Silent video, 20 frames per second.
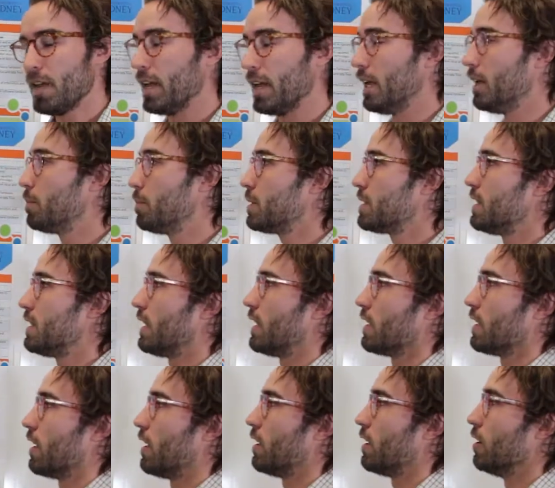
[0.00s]
In
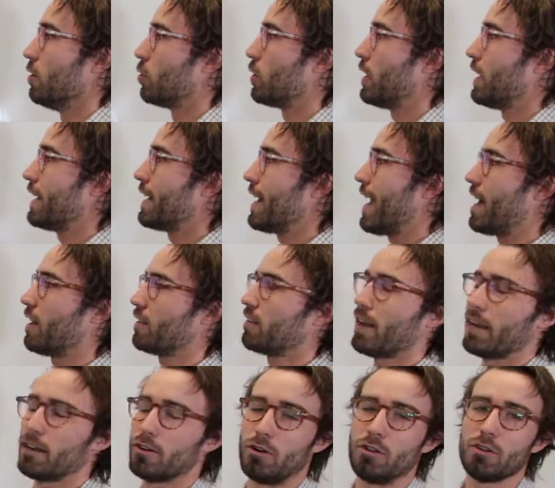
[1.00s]
particular, looking at how
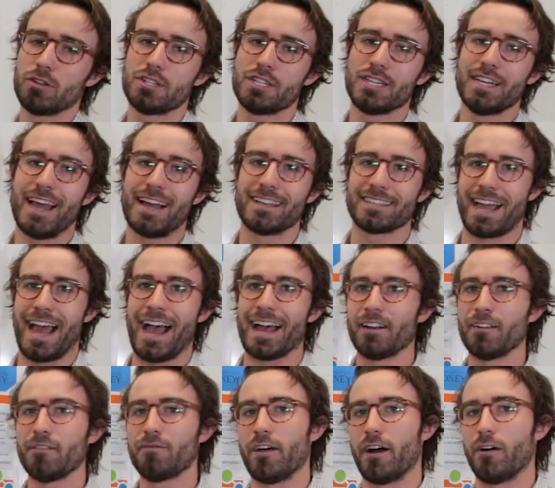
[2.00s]
technology has
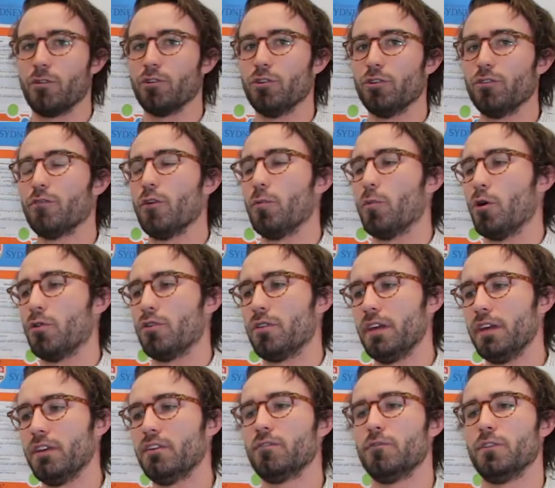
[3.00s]
added value for both
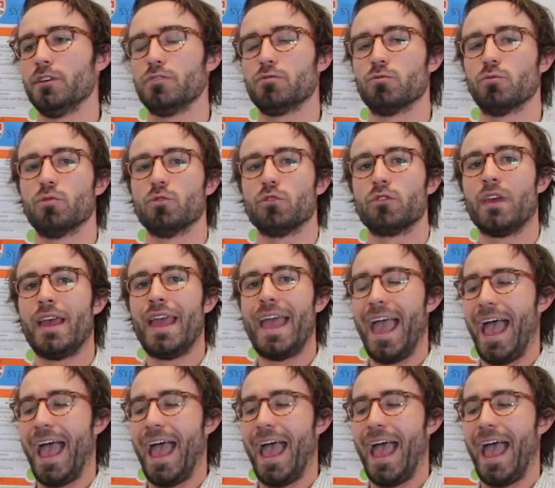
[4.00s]
individuals